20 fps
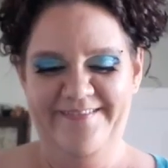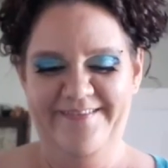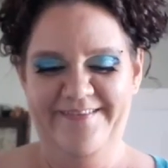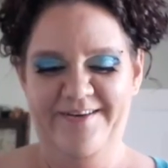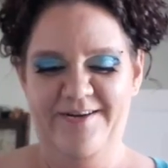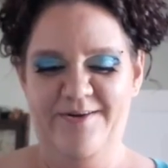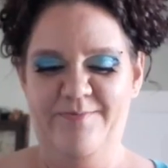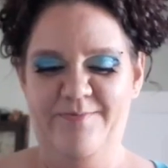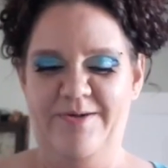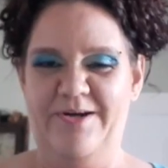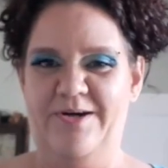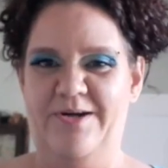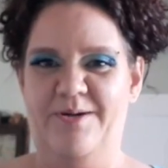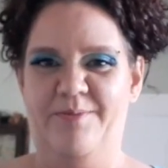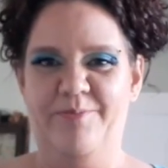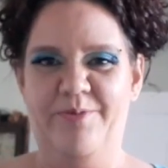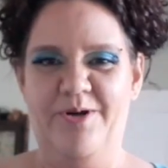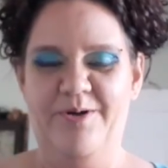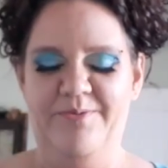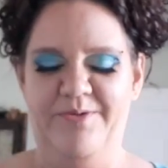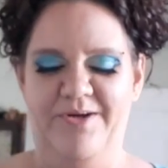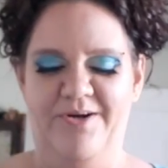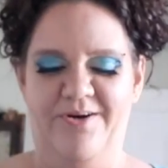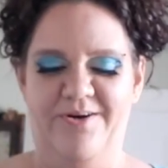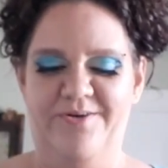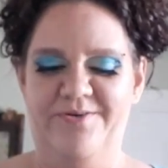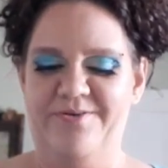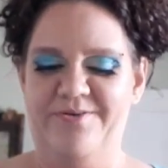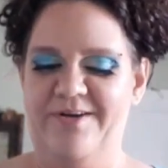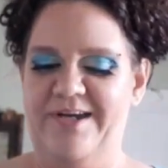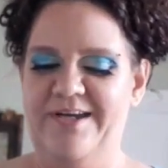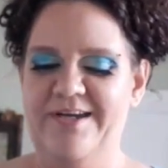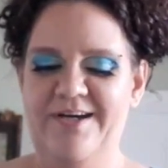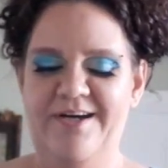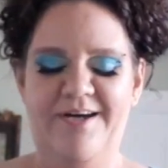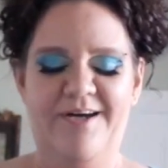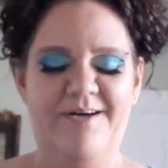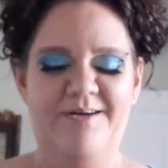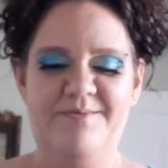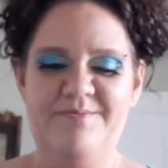Oh my god, I'm probably hollering.
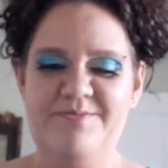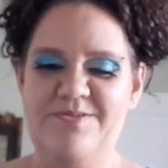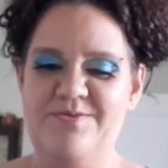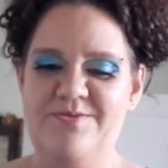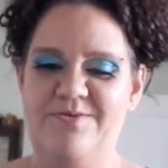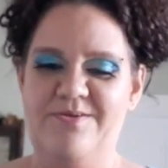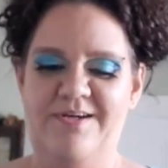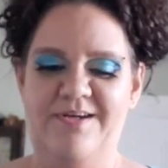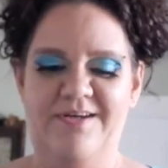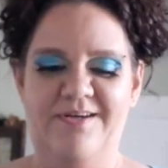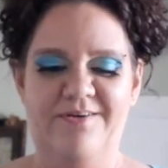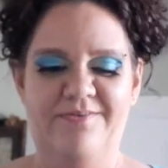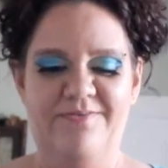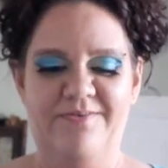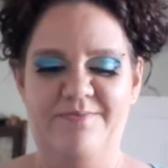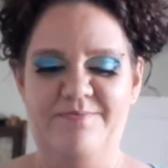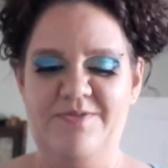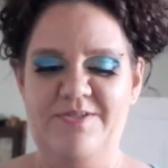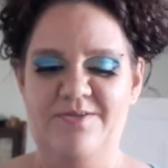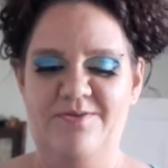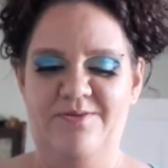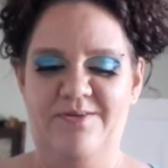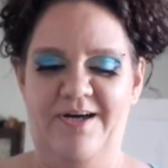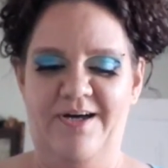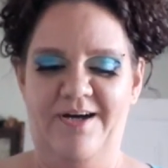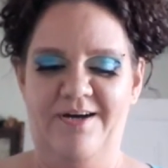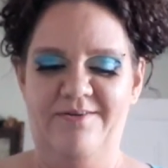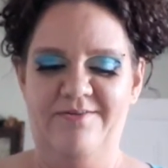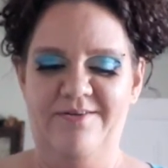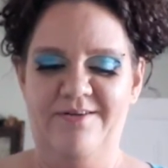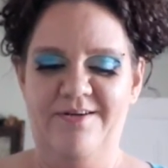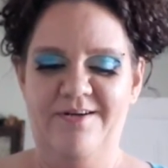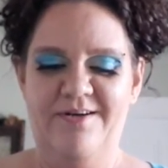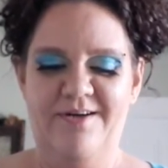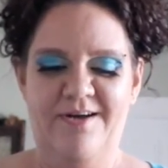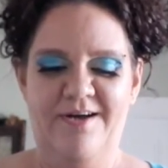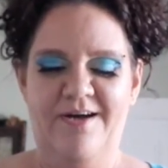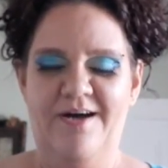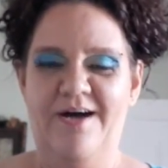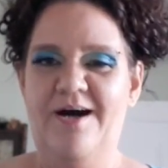I'm sorry if I'm so loud.
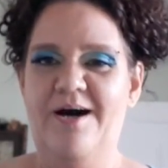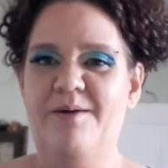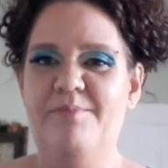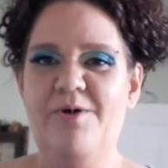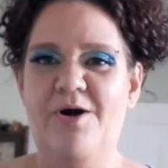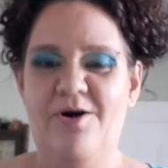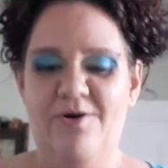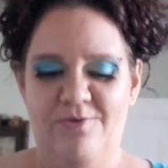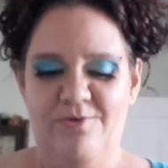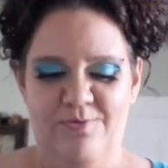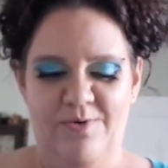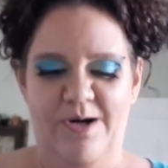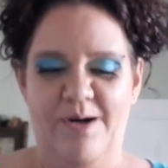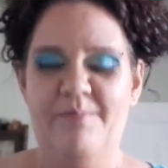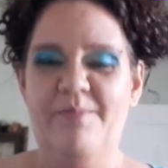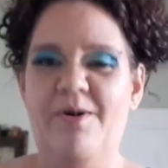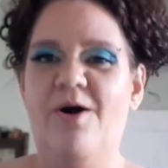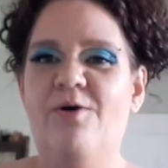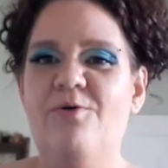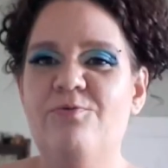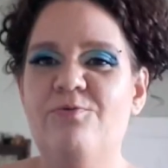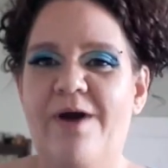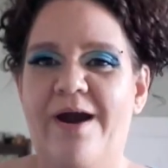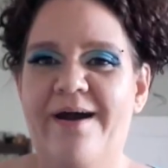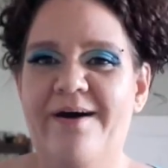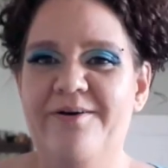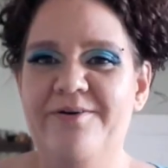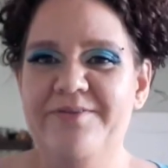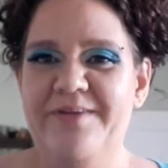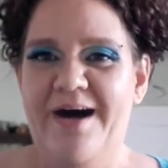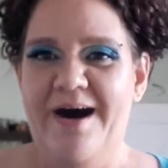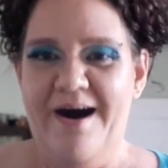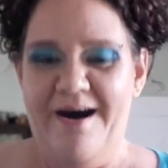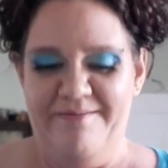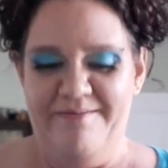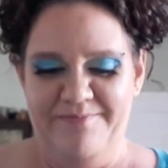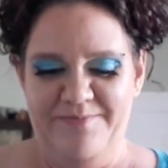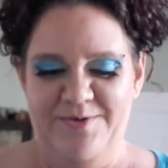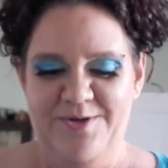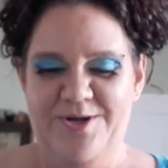I'm all riled
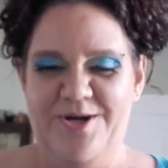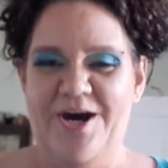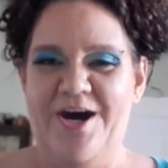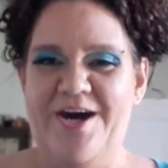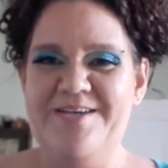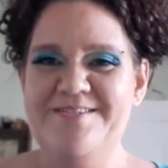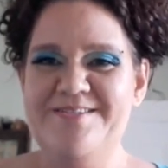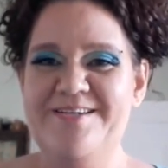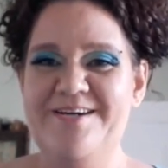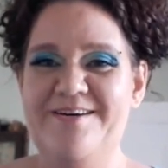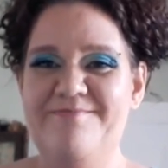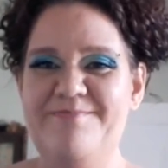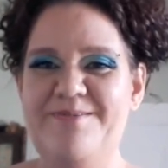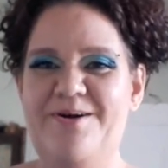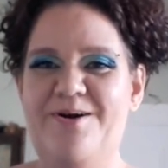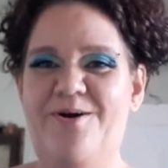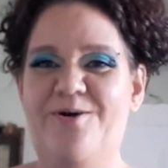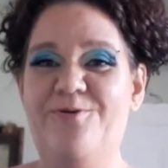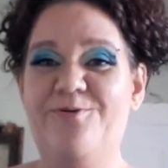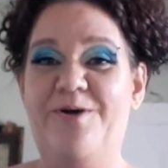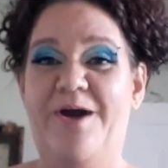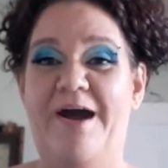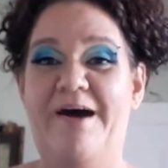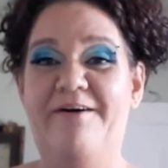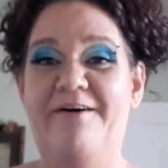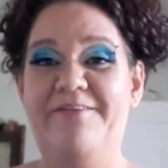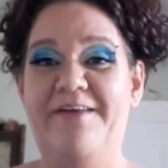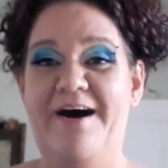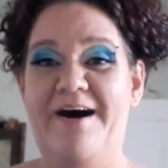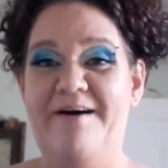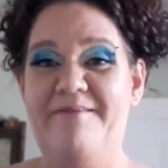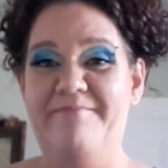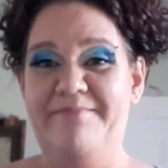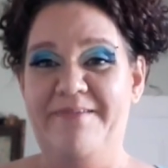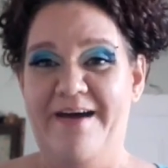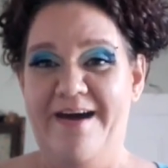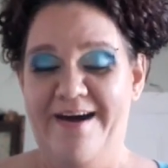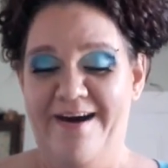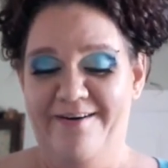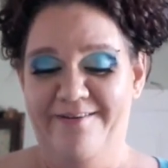up. You guys got me all riled up
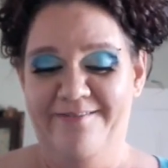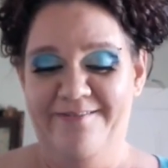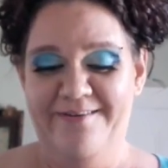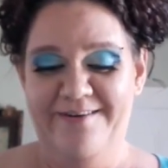now.